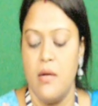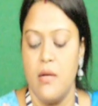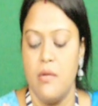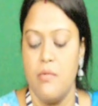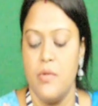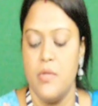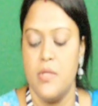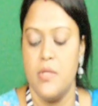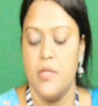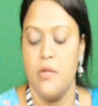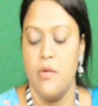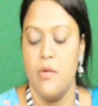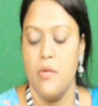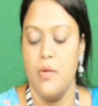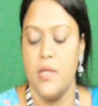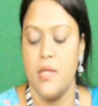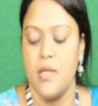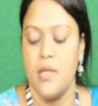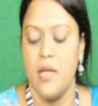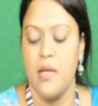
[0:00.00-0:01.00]
with 0
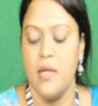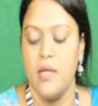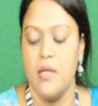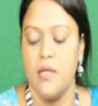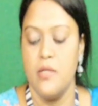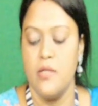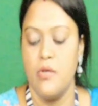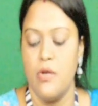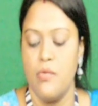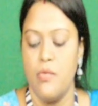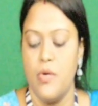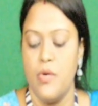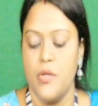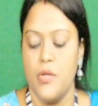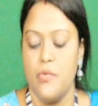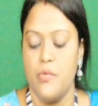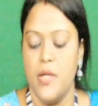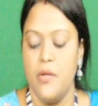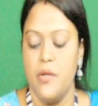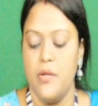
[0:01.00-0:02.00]
it is not going
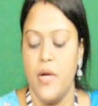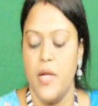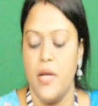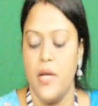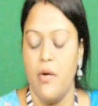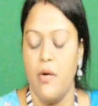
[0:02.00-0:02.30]
to anywhere,